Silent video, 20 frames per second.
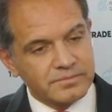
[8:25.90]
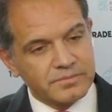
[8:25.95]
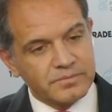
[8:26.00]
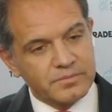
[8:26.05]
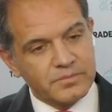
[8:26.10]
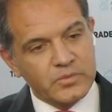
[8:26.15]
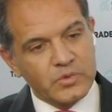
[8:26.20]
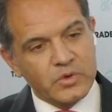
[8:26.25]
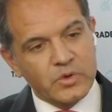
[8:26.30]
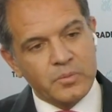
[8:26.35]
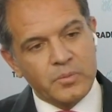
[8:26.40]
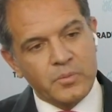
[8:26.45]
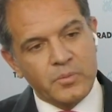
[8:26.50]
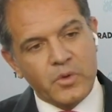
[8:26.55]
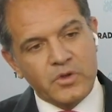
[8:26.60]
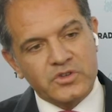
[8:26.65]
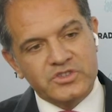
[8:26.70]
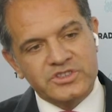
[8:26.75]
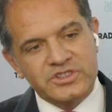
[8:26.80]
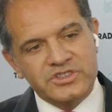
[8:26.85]

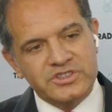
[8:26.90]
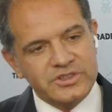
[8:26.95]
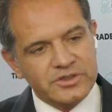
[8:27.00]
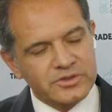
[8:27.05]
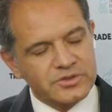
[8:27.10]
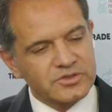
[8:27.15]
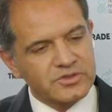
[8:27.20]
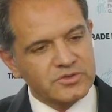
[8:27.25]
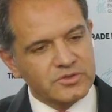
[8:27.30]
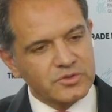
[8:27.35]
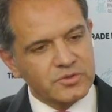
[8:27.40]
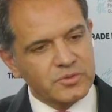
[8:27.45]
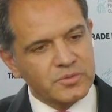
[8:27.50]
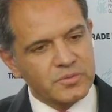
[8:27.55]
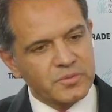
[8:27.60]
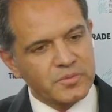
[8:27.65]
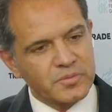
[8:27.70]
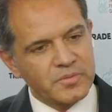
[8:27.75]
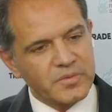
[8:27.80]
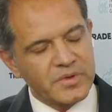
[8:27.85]
propositions
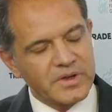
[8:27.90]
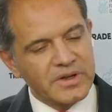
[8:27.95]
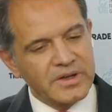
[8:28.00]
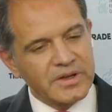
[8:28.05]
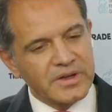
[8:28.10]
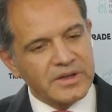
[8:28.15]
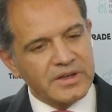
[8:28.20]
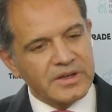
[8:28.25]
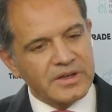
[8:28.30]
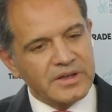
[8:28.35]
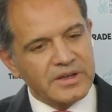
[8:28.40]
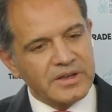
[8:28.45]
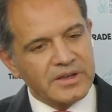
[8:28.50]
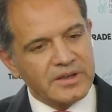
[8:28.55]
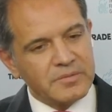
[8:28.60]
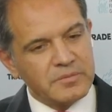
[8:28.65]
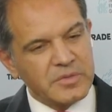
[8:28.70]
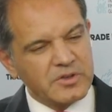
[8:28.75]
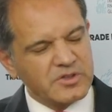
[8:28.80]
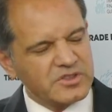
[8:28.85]
to,
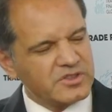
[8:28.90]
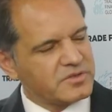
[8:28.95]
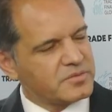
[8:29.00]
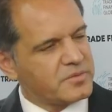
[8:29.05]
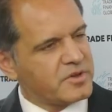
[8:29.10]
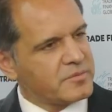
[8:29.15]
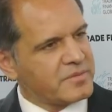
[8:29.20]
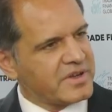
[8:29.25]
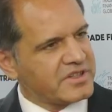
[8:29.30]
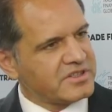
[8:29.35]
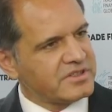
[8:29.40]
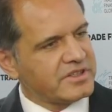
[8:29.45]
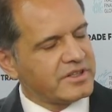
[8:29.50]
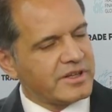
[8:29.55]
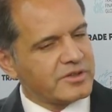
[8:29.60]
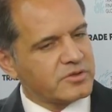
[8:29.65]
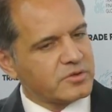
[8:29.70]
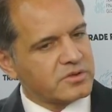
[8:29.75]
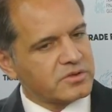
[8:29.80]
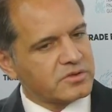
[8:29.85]
because it's very much in the
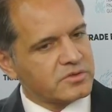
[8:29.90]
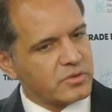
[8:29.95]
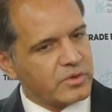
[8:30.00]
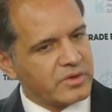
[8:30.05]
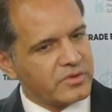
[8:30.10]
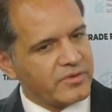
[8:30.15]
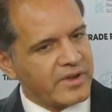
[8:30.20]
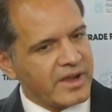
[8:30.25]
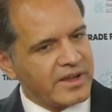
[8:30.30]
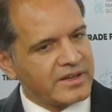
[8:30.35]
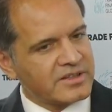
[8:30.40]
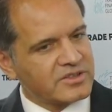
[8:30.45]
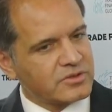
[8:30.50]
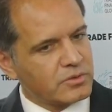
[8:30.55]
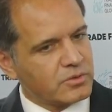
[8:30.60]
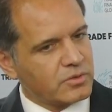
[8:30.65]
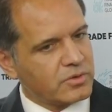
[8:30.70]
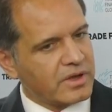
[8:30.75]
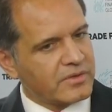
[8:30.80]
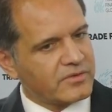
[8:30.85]
nature of trade finance to
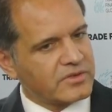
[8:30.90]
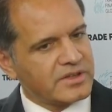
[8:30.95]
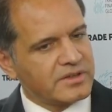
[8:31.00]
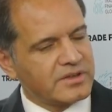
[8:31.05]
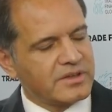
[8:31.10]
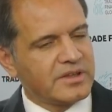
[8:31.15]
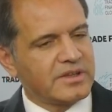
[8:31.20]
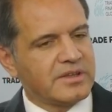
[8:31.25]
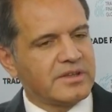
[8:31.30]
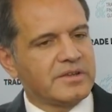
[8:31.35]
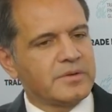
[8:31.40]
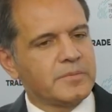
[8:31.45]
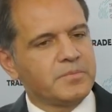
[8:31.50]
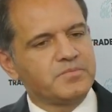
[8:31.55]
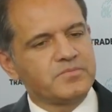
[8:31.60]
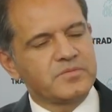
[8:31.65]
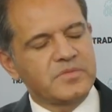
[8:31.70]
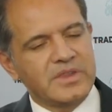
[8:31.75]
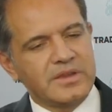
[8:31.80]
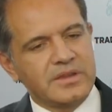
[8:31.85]
look after
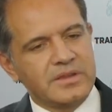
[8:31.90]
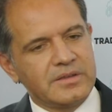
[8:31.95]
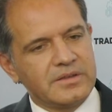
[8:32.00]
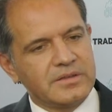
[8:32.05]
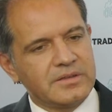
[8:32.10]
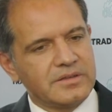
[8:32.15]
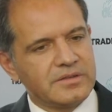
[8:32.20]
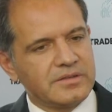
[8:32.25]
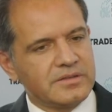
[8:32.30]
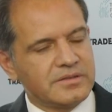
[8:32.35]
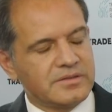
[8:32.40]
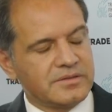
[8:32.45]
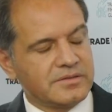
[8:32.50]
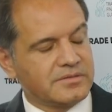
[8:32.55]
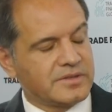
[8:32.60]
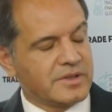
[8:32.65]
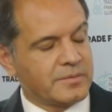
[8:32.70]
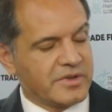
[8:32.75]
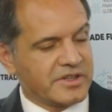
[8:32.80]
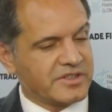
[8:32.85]
the
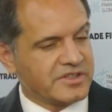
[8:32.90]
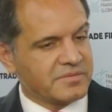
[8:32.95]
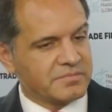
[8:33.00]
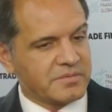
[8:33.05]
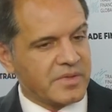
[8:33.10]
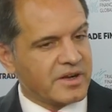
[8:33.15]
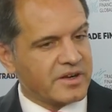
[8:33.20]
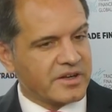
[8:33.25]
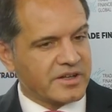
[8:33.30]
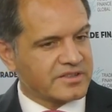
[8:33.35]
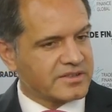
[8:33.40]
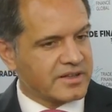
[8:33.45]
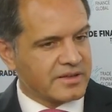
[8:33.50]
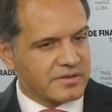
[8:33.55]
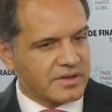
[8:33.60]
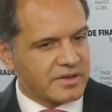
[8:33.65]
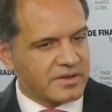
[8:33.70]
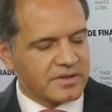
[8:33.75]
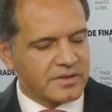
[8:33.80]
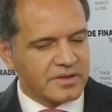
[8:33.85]
emerging markets
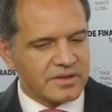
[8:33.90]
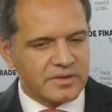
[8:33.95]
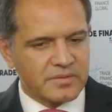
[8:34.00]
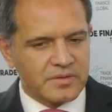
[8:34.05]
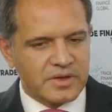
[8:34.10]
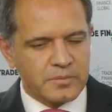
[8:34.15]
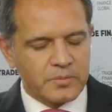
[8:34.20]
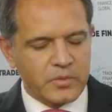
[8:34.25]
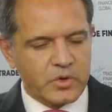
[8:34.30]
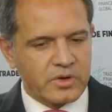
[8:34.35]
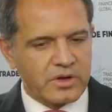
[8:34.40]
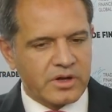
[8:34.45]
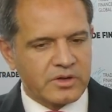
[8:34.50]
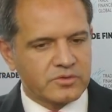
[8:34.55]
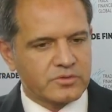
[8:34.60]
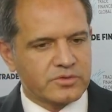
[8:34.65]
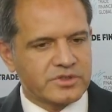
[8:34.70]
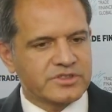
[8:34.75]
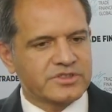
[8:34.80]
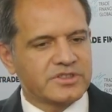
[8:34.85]
and poor
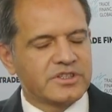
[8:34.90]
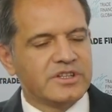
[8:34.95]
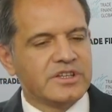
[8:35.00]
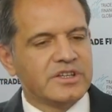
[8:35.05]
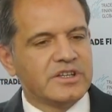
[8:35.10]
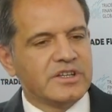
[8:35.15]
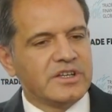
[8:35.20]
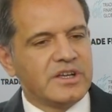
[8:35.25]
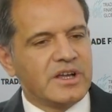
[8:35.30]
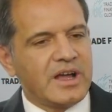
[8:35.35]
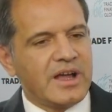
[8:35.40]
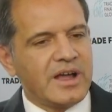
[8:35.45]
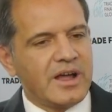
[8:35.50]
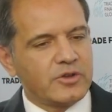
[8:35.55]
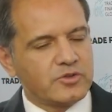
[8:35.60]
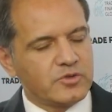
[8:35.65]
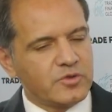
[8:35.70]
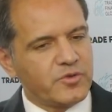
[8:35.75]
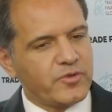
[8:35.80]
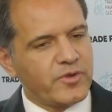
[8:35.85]
countries, how
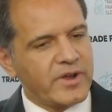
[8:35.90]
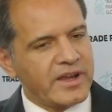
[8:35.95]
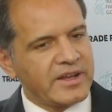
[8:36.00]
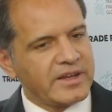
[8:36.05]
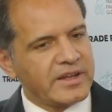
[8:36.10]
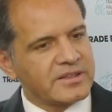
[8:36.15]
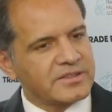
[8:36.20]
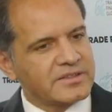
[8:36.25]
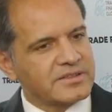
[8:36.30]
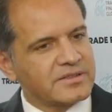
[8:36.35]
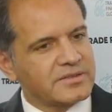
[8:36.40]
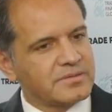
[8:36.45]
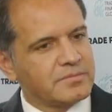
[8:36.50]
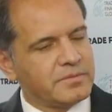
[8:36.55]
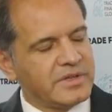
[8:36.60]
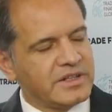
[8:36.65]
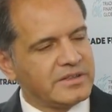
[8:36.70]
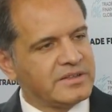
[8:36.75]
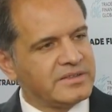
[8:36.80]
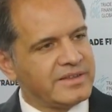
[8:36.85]
to finance
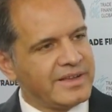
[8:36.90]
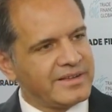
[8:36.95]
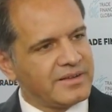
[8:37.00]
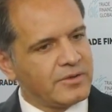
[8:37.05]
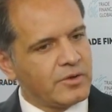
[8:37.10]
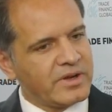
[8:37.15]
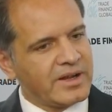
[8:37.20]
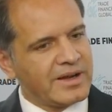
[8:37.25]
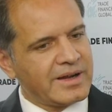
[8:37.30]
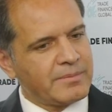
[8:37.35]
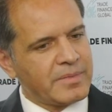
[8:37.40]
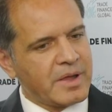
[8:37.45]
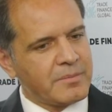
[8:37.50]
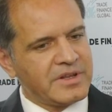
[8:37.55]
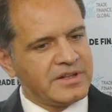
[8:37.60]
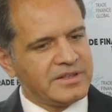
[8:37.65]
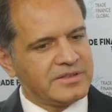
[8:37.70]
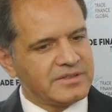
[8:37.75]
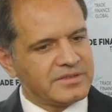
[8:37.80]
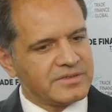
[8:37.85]
building the local
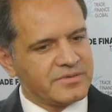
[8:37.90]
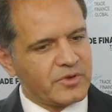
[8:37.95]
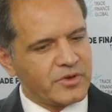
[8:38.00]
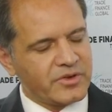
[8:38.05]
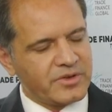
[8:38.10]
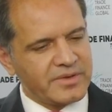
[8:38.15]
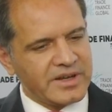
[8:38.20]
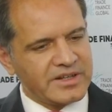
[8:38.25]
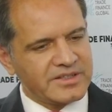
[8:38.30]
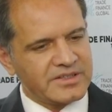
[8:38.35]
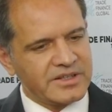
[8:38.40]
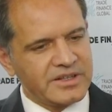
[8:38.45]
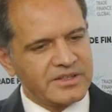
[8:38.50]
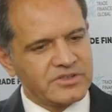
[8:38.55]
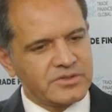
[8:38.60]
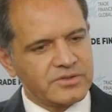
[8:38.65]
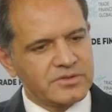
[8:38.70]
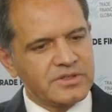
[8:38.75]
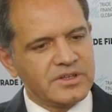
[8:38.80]
capabilities for the vaccination.